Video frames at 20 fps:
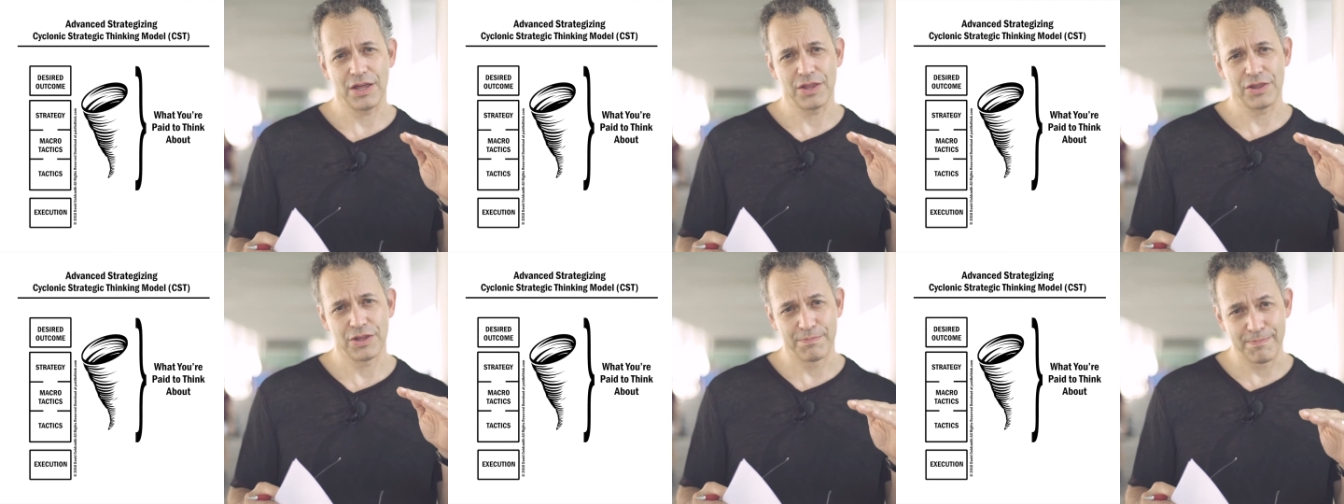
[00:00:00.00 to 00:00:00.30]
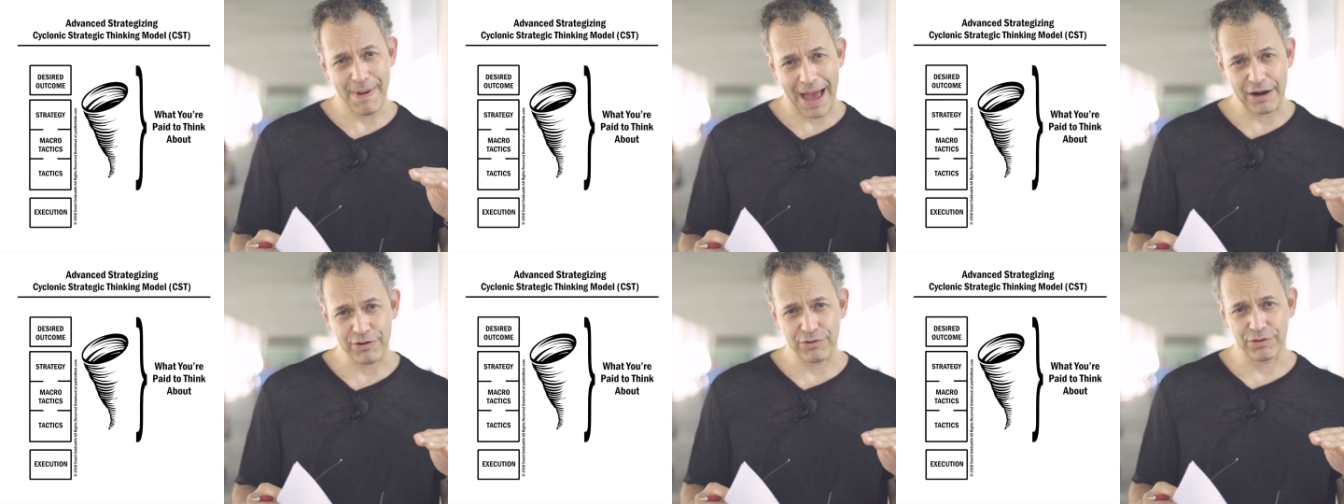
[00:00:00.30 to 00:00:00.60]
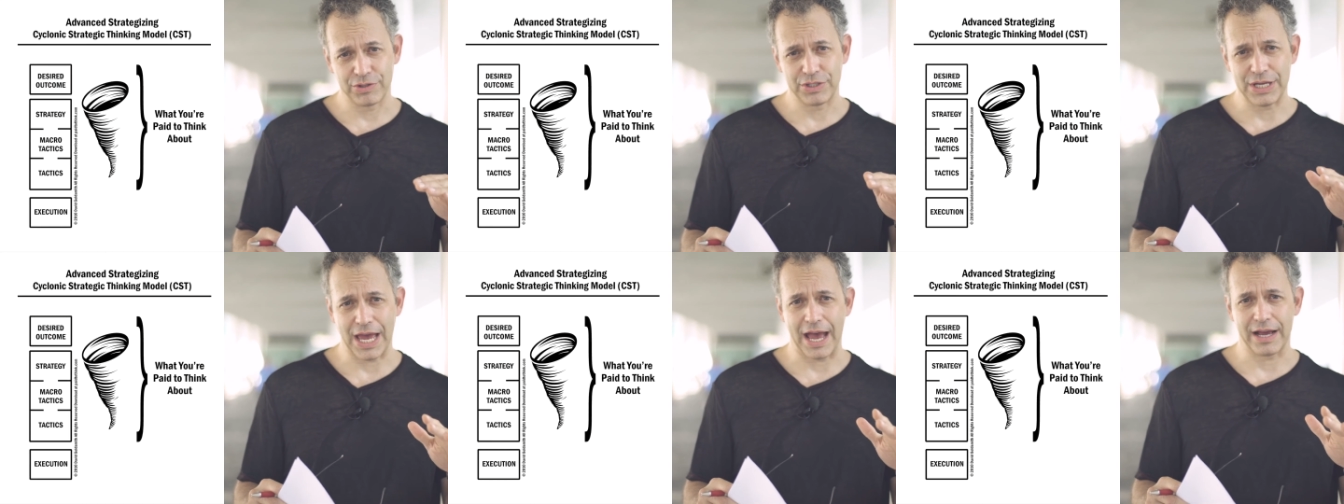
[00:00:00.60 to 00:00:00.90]
the
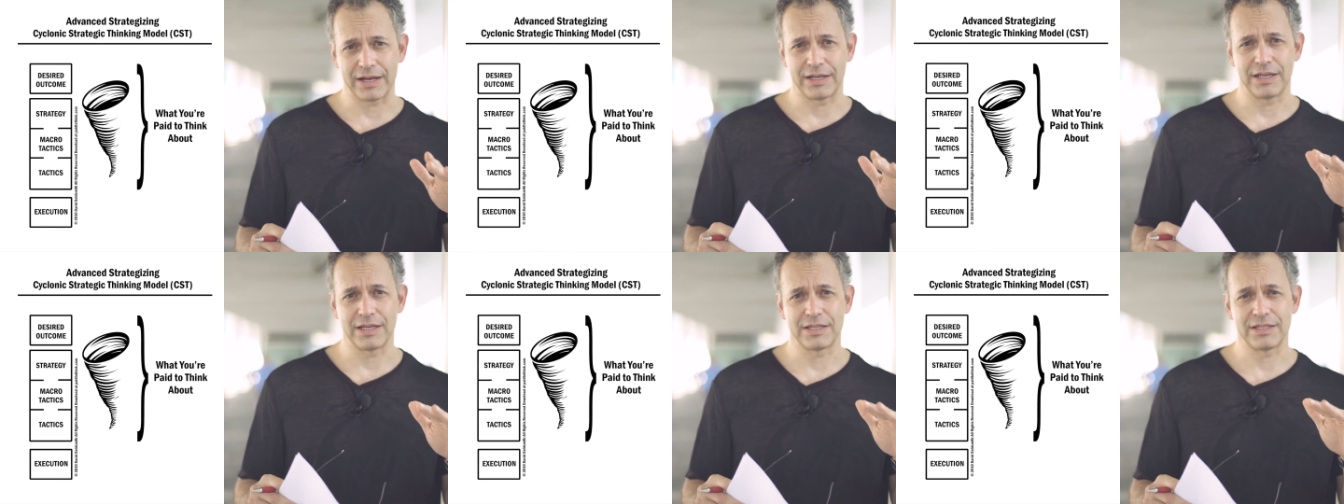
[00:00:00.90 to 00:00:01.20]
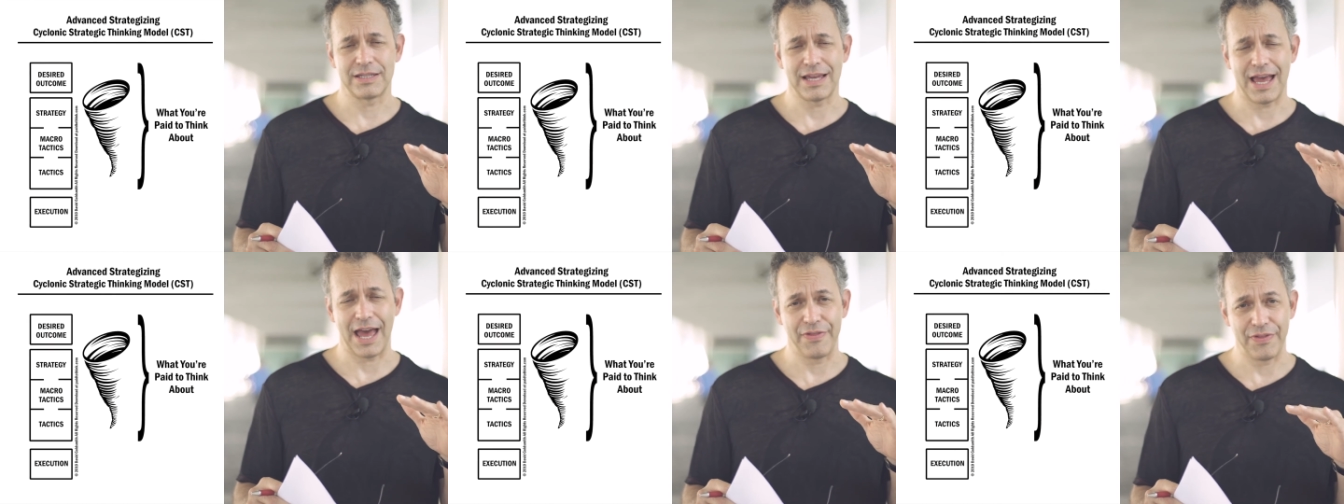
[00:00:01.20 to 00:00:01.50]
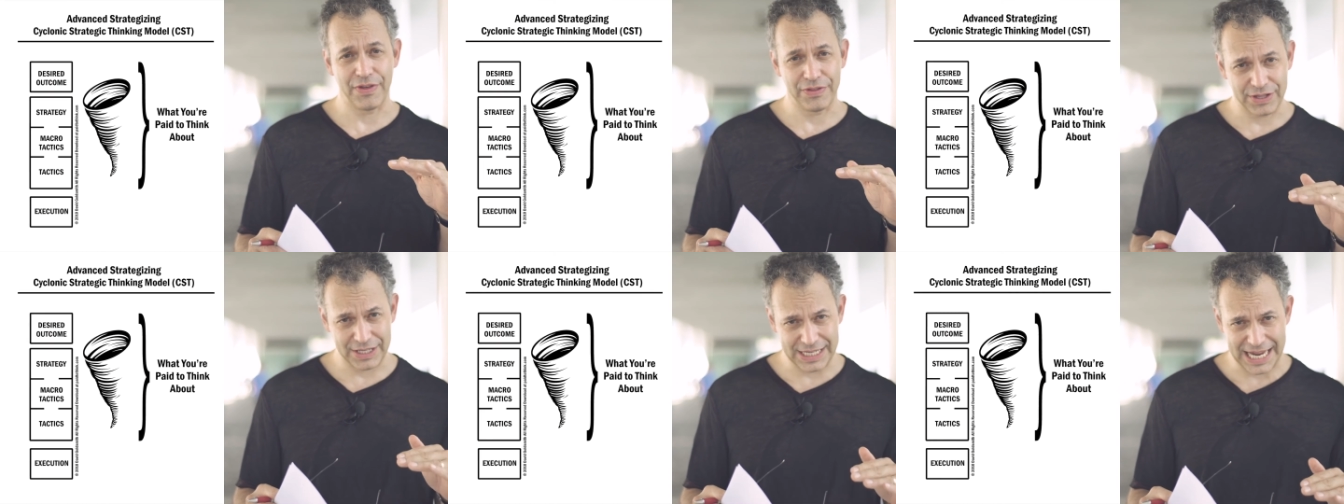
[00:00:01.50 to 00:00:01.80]
macro tactics, and
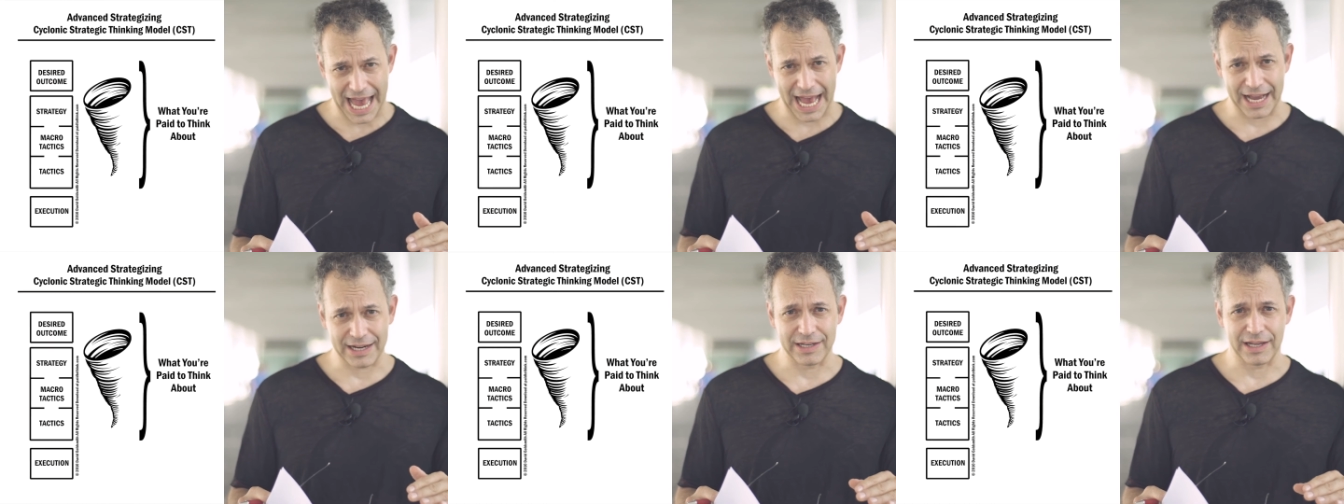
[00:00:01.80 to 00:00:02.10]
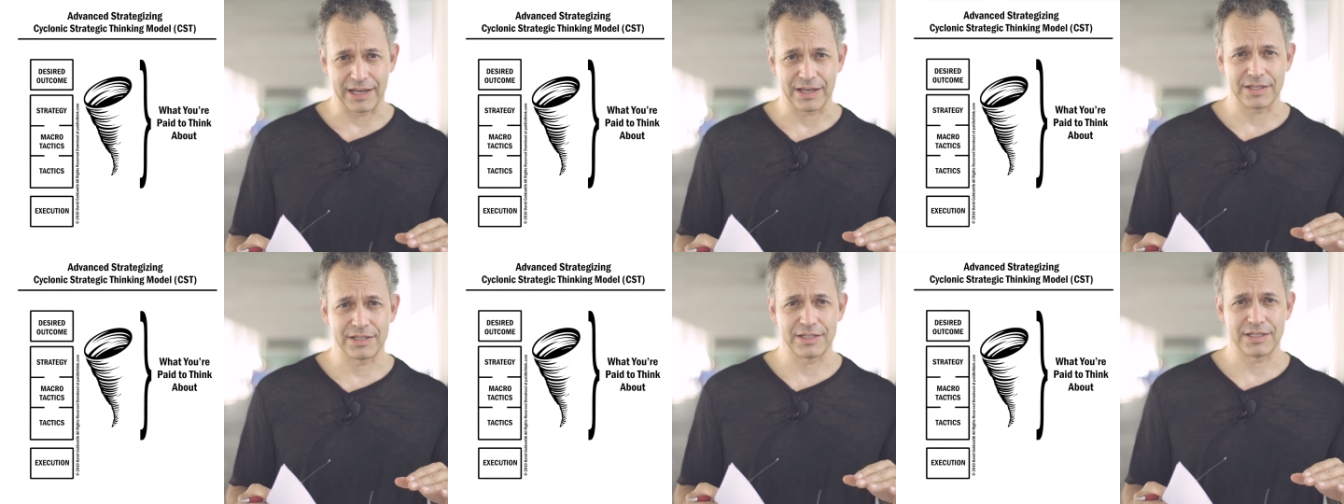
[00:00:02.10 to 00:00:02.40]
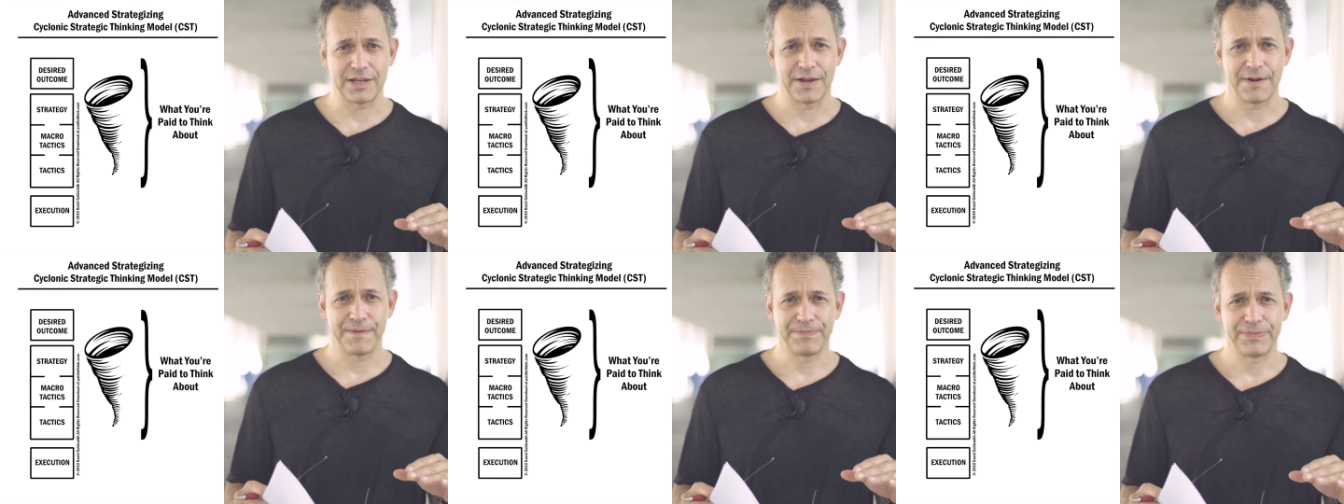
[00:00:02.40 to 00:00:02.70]
then the tactics.